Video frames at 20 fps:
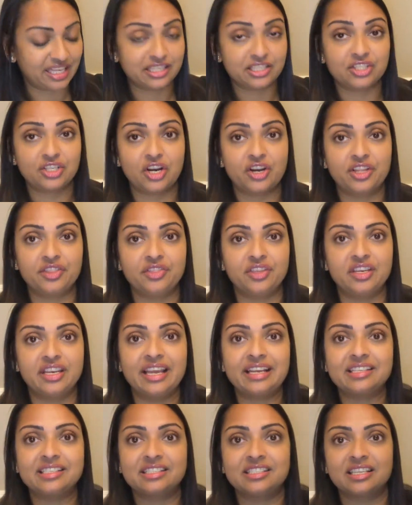I started the
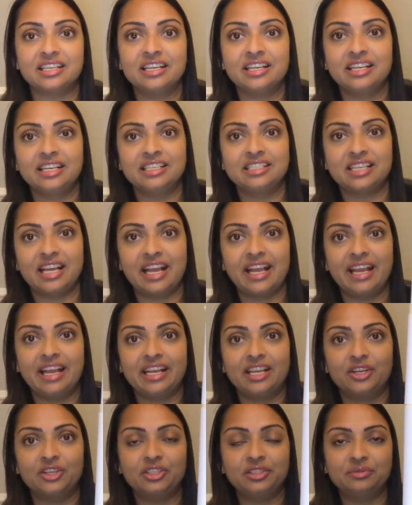next
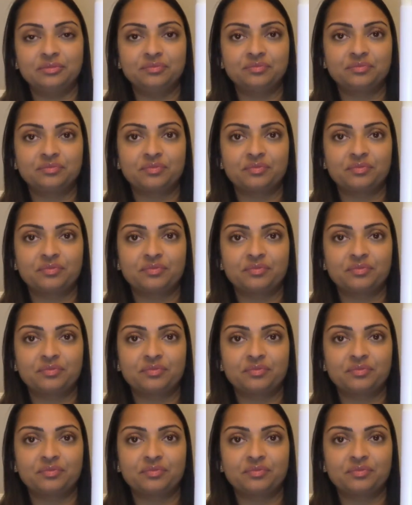diagonal,